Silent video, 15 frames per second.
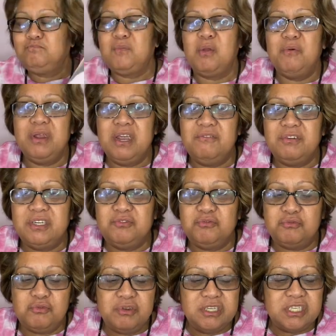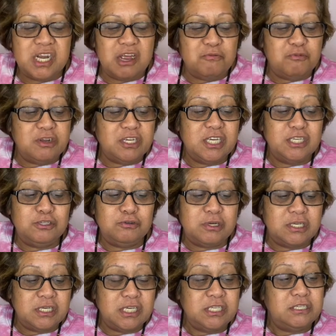Whenever Queensland wins, he sort of
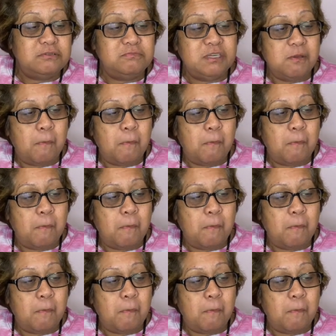teases me.